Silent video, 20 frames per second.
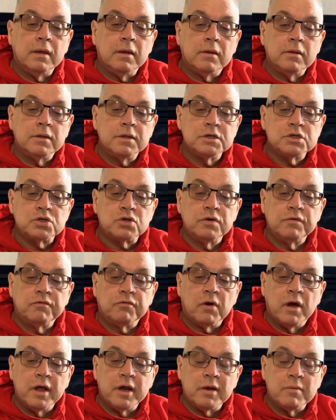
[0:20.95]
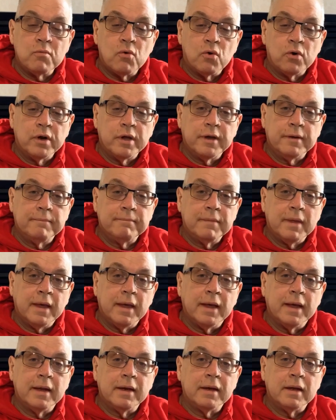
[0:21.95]
this Good Friday morning
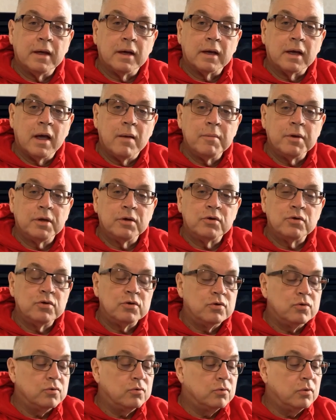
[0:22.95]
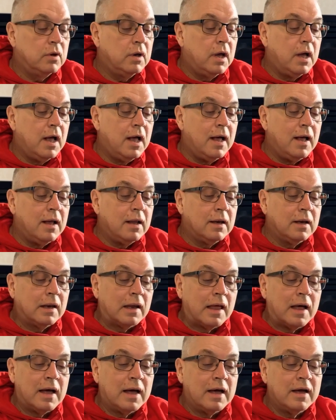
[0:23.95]
and coming to you
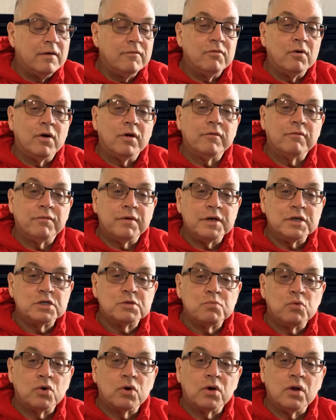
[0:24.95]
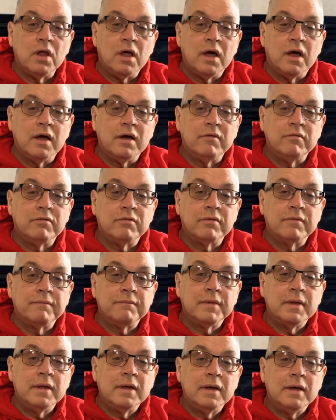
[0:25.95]
live on Facebook Live.
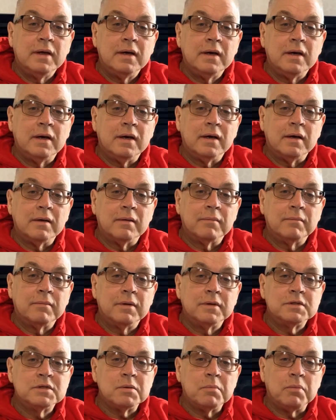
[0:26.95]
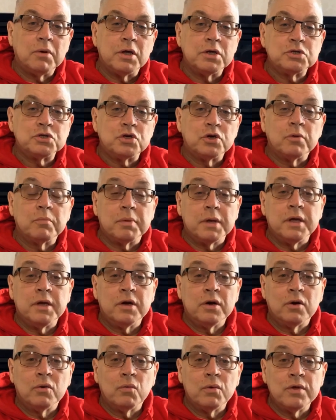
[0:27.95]
It's a pleasure to be
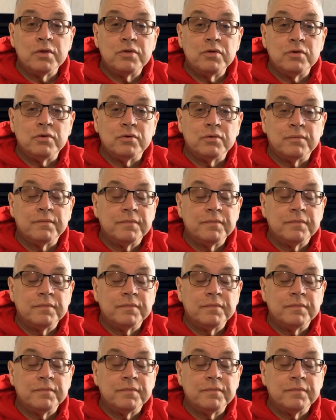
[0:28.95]
here with you.